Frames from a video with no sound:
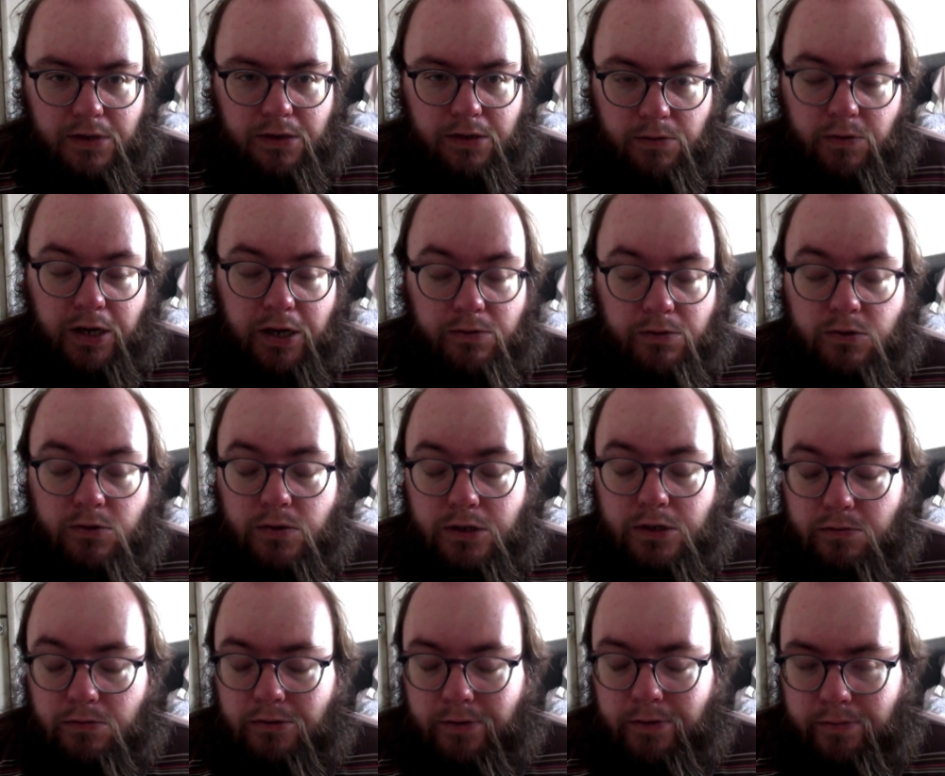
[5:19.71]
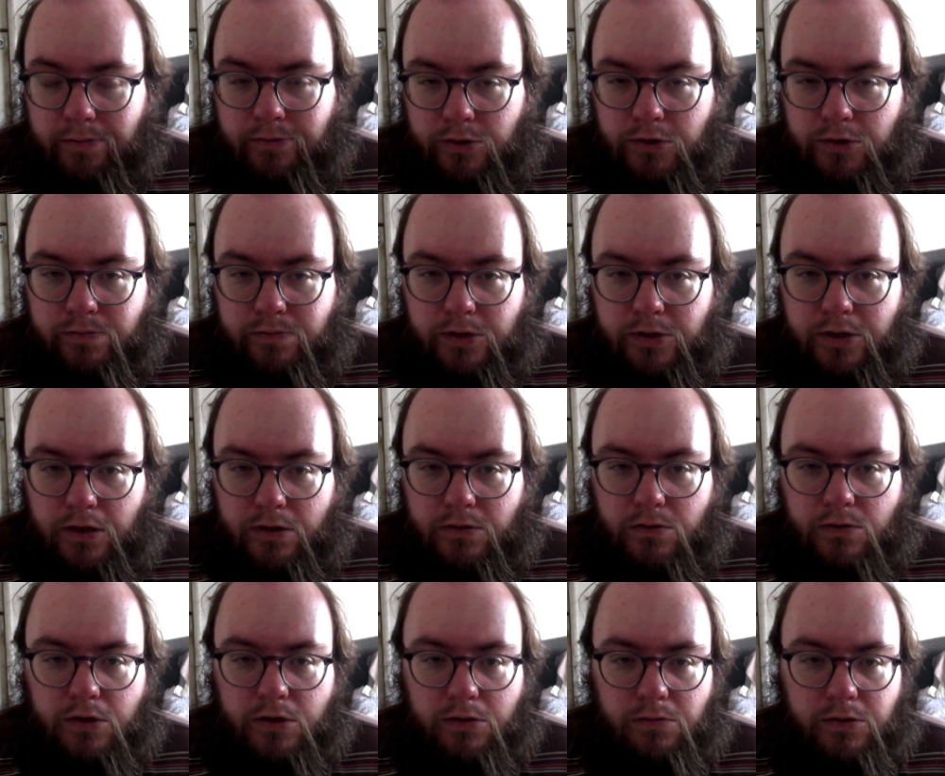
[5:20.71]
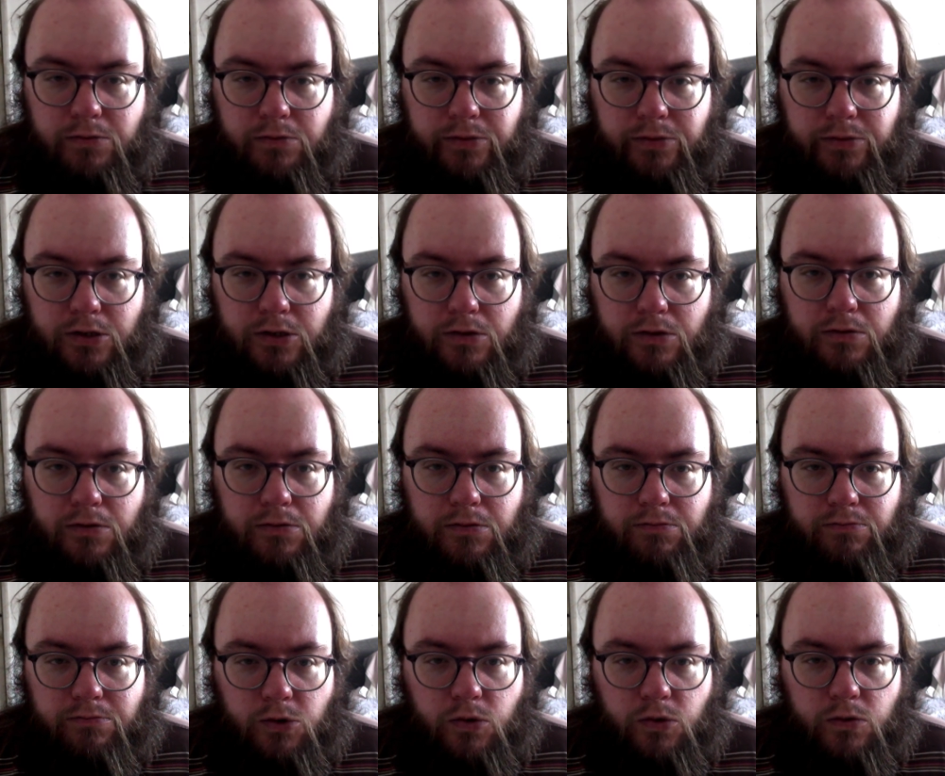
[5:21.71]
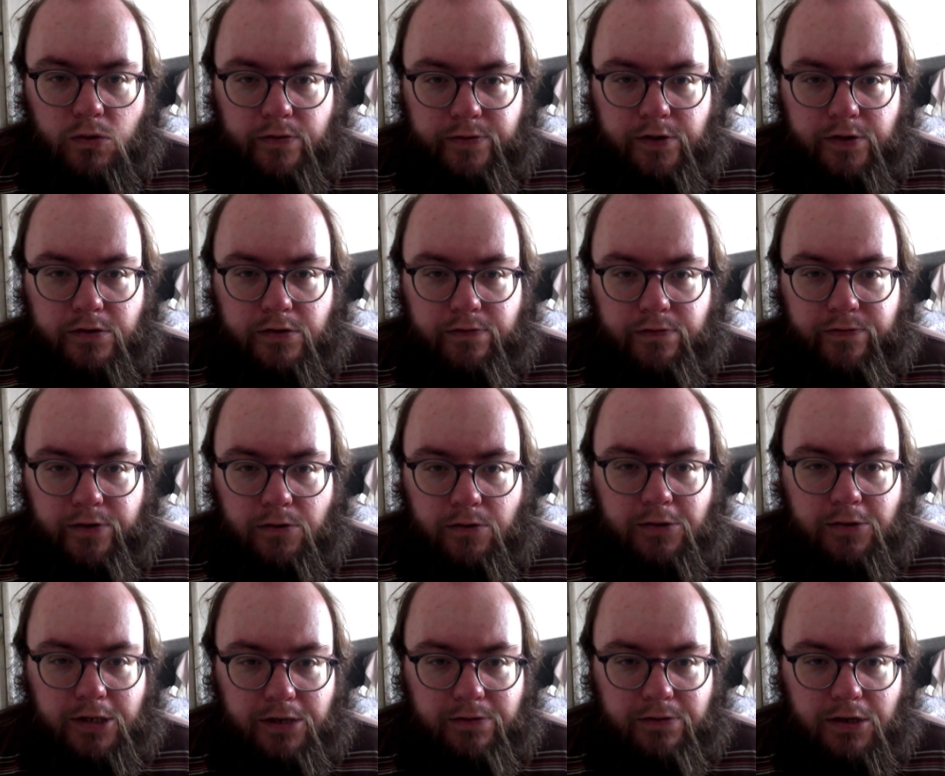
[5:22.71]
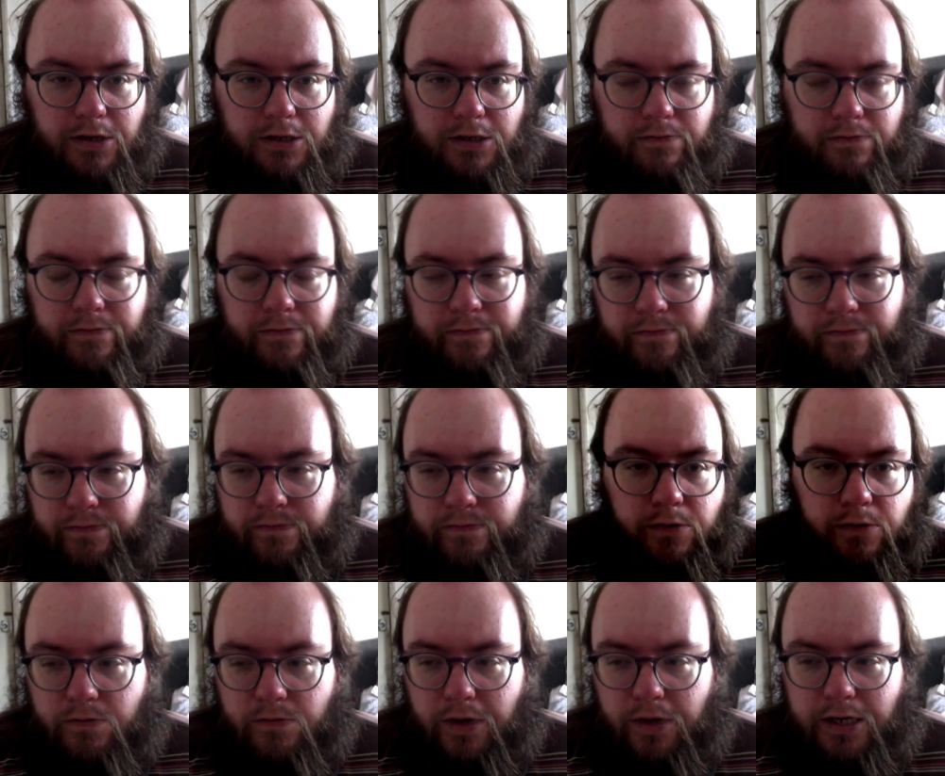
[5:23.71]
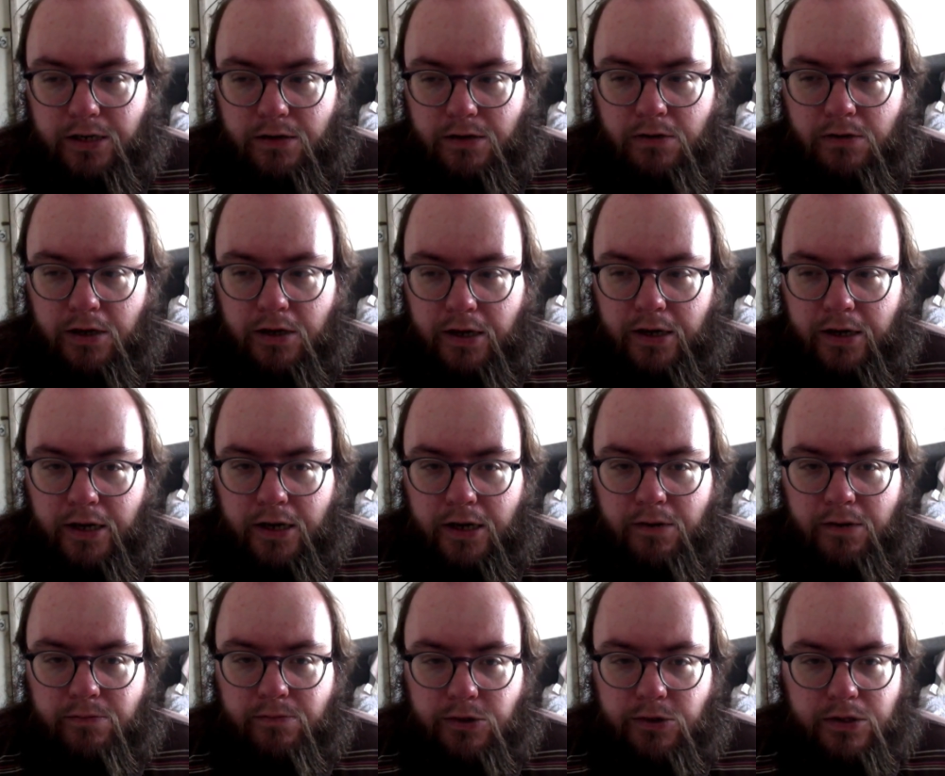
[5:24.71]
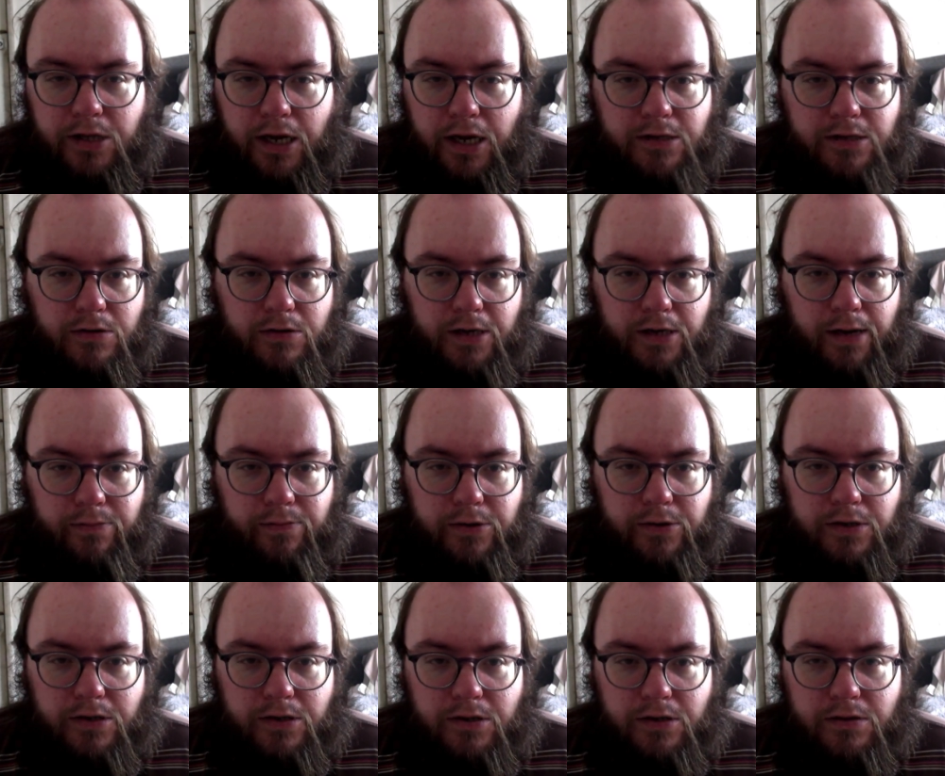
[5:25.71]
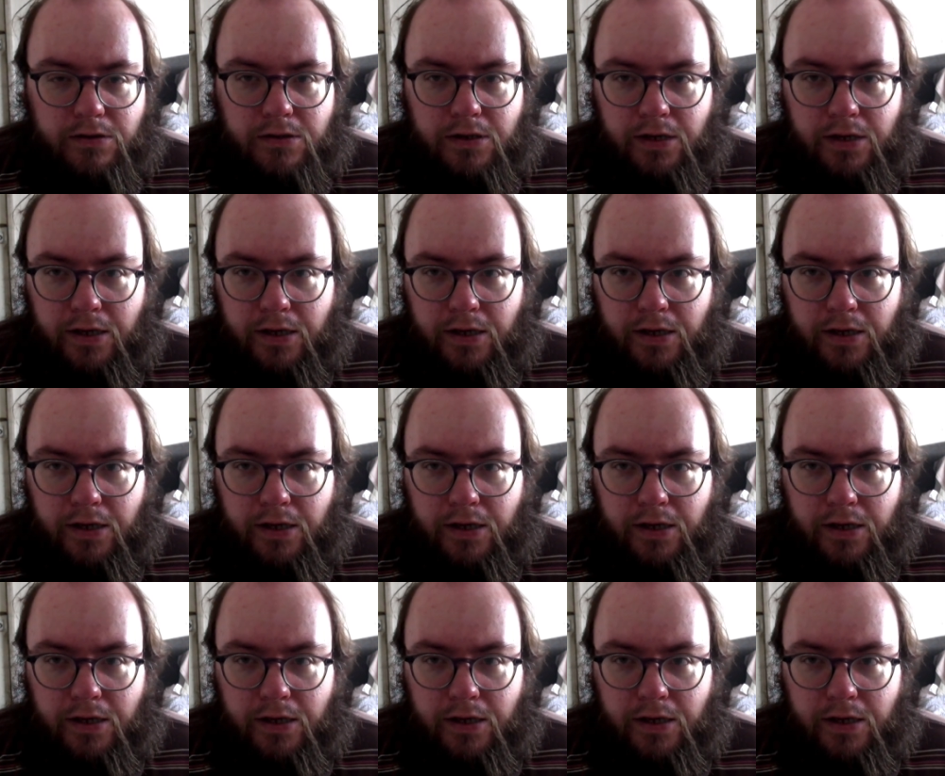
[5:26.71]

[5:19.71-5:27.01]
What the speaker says: well, it was always going to be about books, but I thought I would be doing more reviews of film and TV stuff and radio, but that's not happened, and